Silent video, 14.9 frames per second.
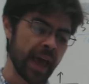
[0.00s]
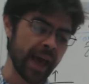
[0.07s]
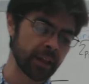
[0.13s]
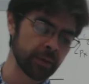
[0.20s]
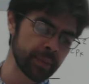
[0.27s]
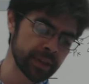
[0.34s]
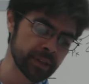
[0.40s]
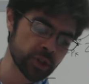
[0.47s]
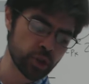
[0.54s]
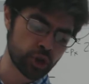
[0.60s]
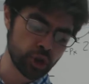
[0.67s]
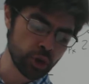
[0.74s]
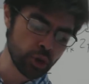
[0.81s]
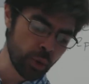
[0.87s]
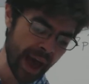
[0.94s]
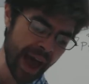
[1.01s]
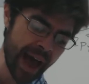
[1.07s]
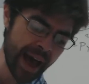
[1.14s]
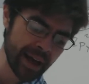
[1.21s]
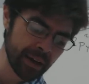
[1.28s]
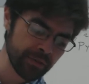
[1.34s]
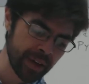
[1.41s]
Elements do
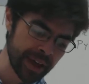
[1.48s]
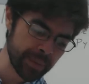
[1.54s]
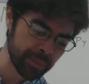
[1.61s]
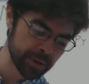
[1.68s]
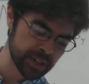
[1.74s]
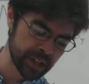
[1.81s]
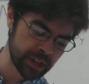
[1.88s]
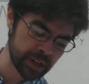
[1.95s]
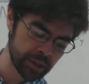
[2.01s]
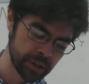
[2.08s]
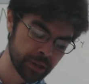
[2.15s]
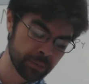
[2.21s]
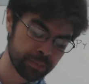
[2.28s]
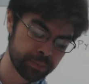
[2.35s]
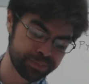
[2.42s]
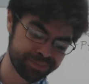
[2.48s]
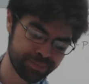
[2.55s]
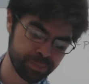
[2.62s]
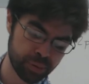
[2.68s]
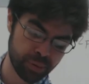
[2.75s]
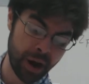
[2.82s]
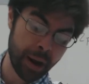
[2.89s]
have a particular
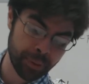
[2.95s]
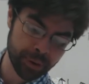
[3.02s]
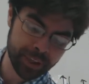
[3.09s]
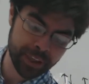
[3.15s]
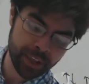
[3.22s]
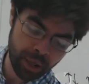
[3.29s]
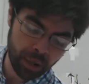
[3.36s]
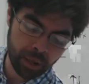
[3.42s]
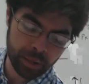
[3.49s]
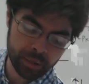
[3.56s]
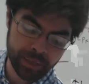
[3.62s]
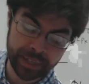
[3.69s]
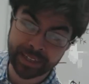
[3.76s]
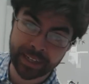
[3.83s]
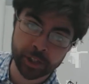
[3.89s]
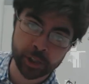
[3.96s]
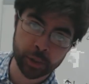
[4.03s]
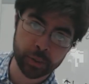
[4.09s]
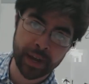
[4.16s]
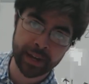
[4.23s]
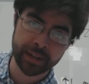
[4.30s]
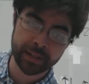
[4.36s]
property called
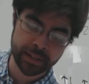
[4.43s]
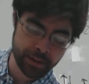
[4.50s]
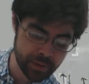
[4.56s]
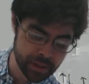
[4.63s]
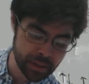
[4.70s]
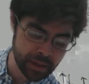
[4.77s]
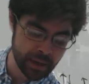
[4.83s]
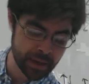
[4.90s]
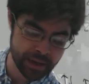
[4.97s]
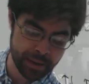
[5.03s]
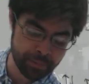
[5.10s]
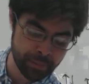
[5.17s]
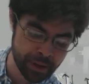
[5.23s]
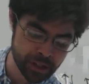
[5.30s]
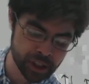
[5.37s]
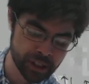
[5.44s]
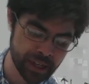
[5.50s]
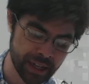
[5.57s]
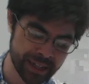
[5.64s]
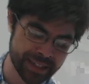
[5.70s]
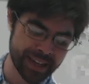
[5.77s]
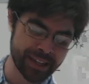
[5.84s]
electronegativity. As I mentioned,
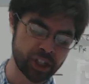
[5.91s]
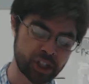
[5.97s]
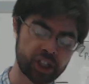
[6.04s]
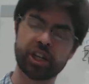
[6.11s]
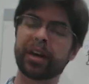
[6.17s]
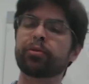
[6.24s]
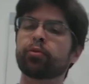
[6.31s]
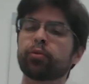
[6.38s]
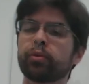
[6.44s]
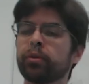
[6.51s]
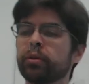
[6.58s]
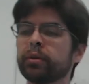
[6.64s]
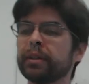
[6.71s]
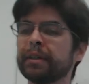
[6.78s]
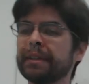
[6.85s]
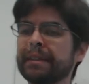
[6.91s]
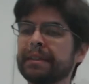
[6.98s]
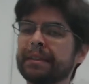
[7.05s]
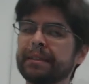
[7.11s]
it's a general